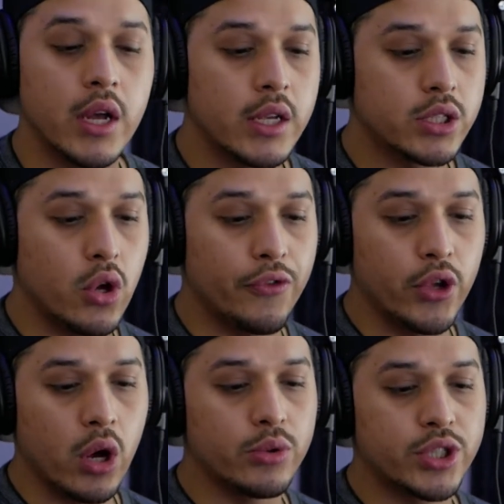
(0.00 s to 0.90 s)
So if you
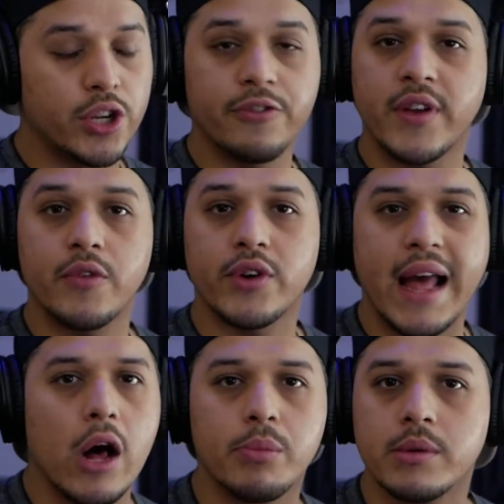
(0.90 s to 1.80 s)
go to your favorite
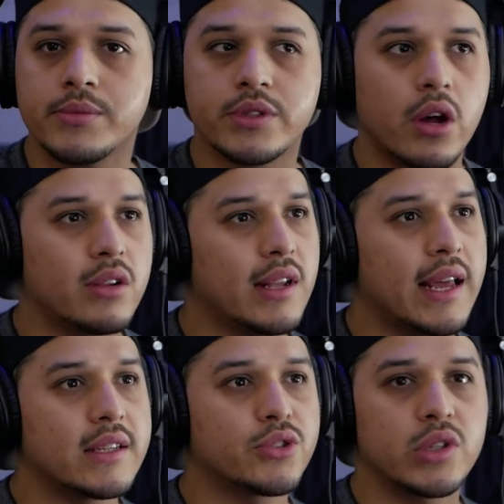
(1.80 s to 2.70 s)
albums on
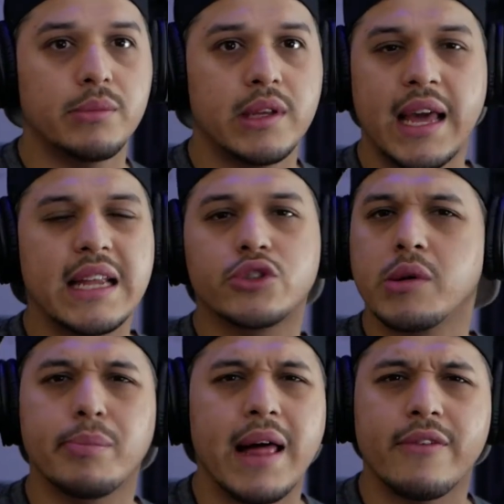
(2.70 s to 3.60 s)
like streaming, any
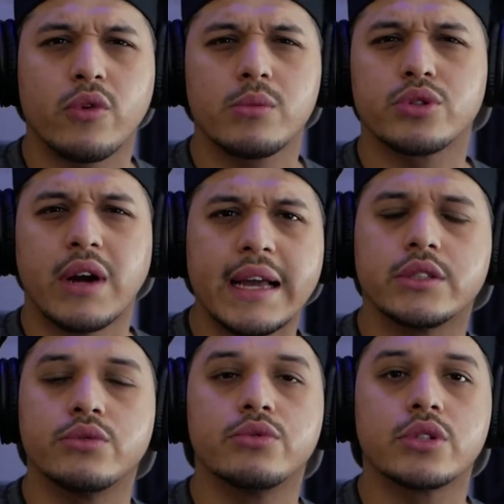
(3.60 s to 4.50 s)
streaming platforms or
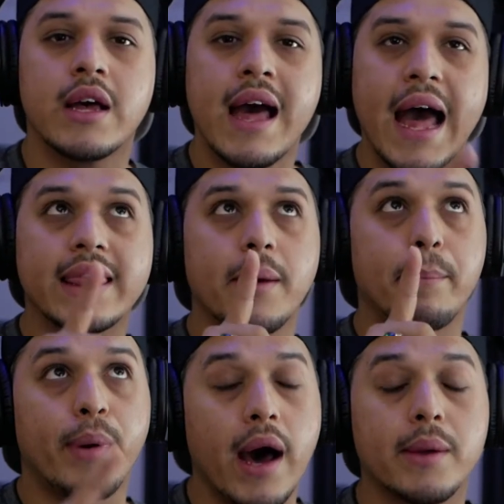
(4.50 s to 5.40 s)
iTunes, at the
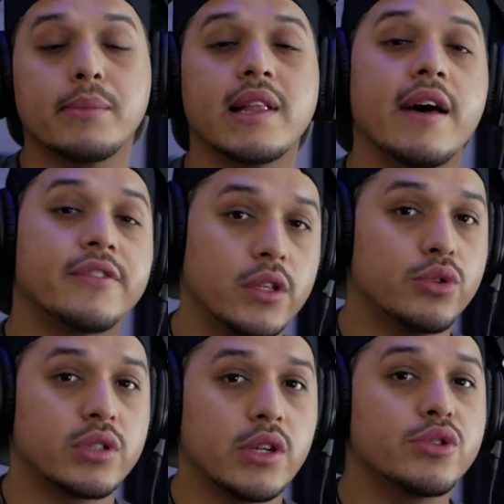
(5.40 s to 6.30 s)
bottom left
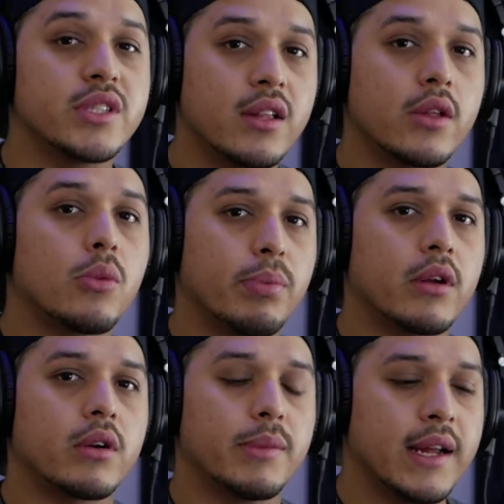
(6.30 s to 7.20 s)
usually you'll see a little
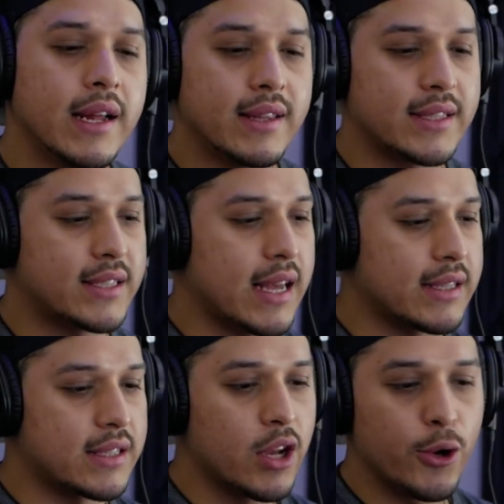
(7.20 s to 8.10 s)
blurb that
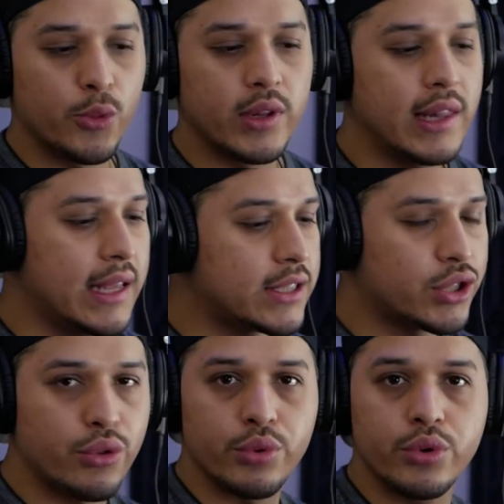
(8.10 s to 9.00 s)
says release
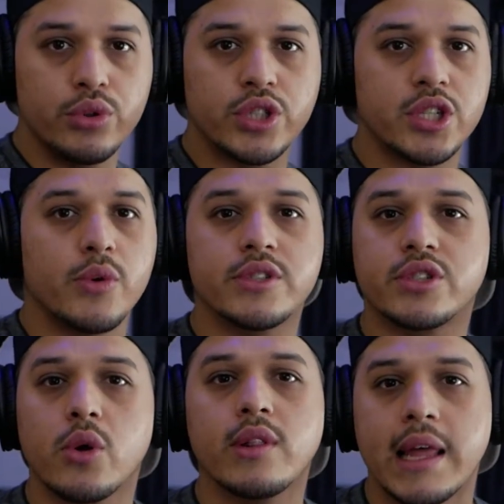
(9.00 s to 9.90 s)
through
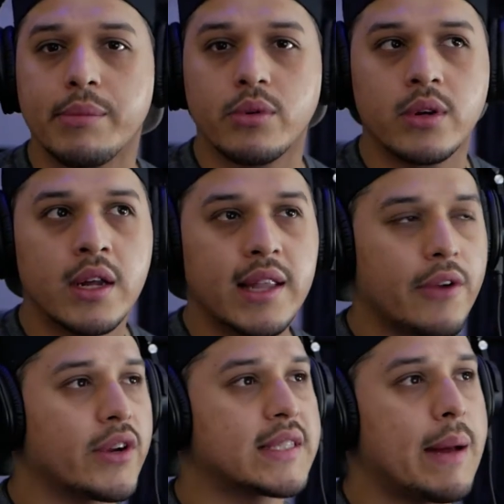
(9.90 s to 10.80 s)
so-and-so label. Like
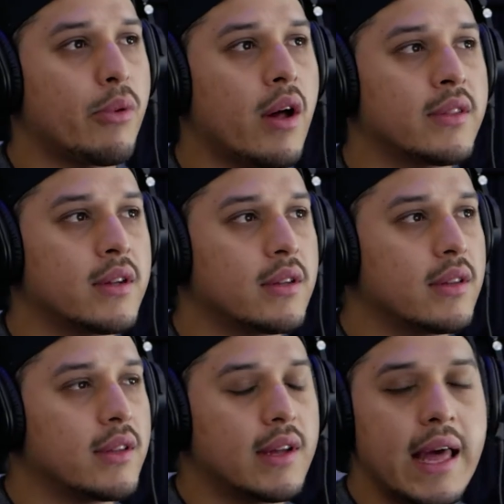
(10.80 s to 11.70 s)
for example, on
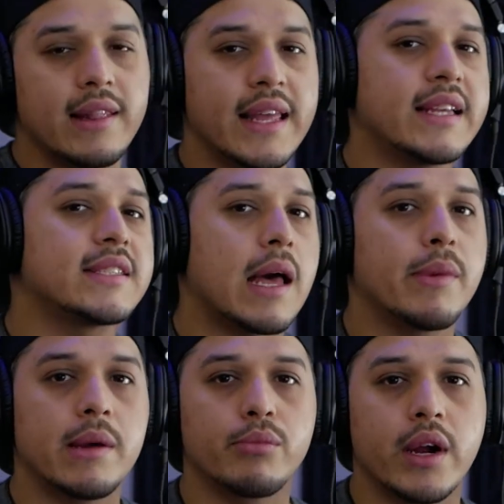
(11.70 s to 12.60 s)
the latest
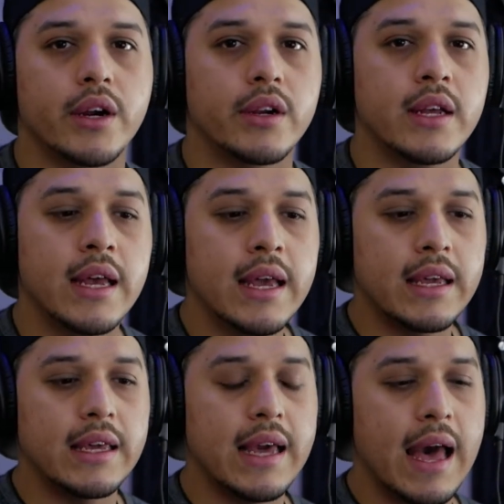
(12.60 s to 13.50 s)
Eminem record,
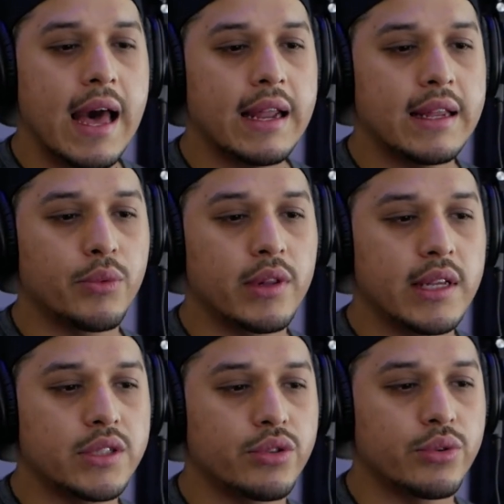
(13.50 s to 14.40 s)
he had it
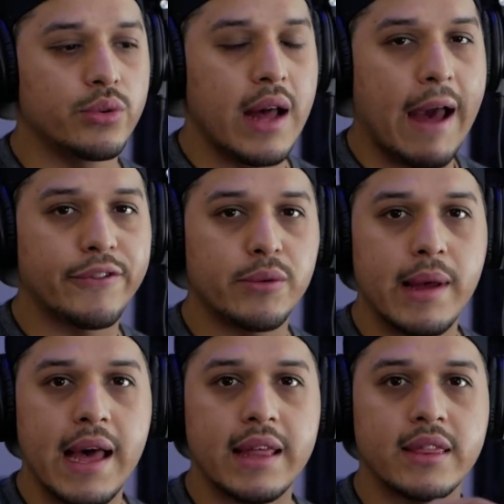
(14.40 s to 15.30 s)
released through
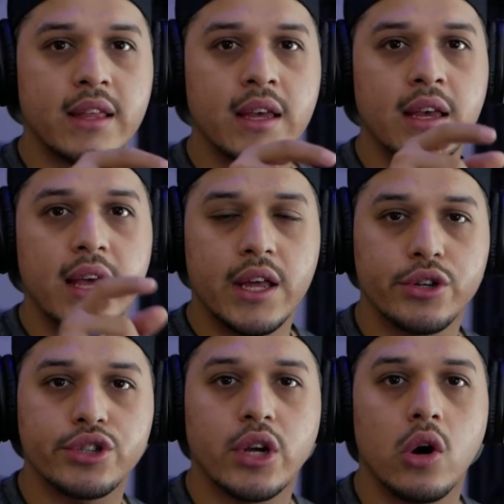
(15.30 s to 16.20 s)
Aftermath,
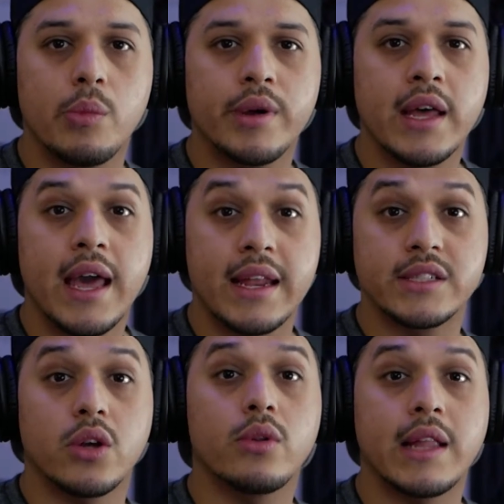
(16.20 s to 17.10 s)
Interscope, and his
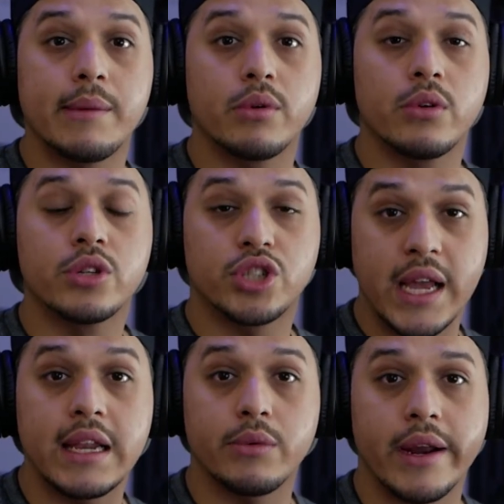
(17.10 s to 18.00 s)
own label,
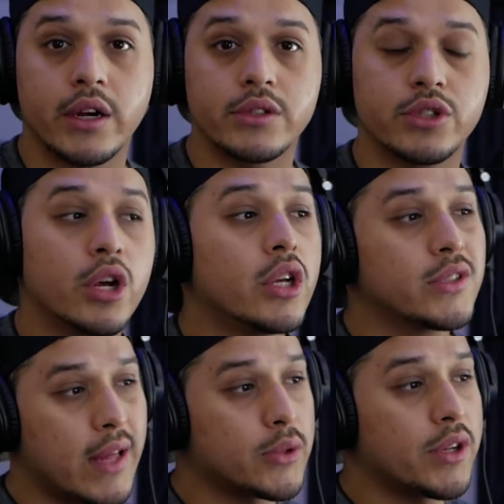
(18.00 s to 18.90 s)
Shady Records. So
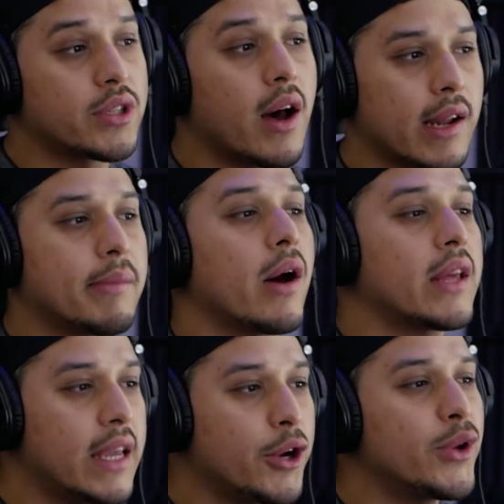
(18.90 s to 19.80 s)
that's what they're talking about.
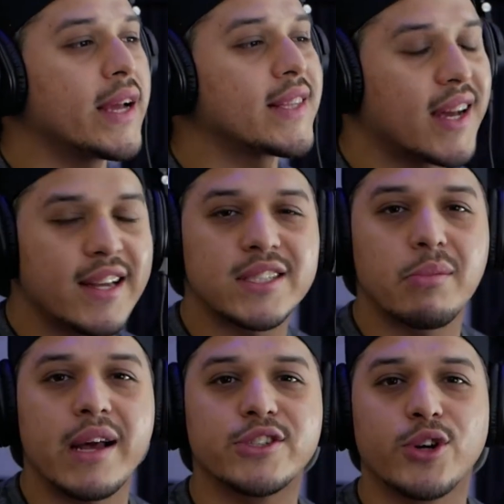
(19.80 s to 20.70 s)
Here you get to
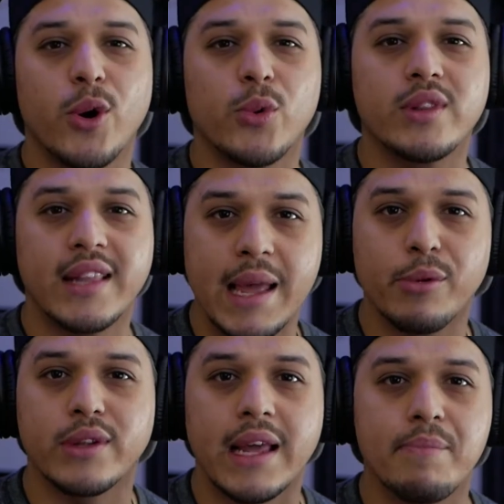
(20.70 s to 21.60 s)
customize your own label
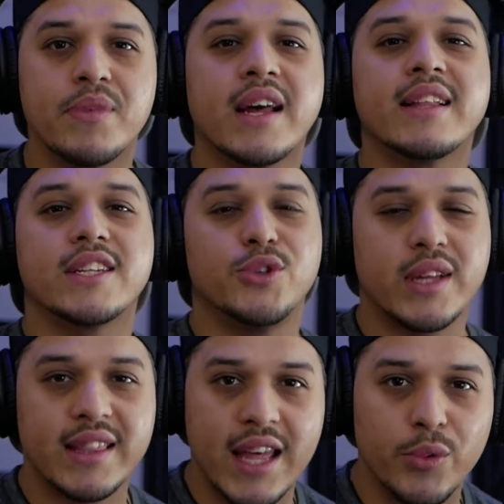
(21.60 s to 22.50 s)
name that you
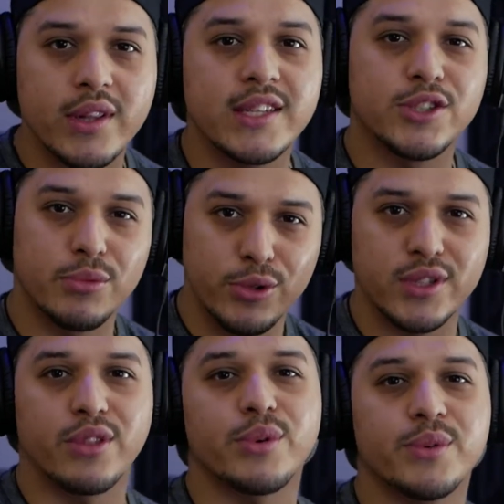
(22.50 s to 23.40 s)
can then release your music through.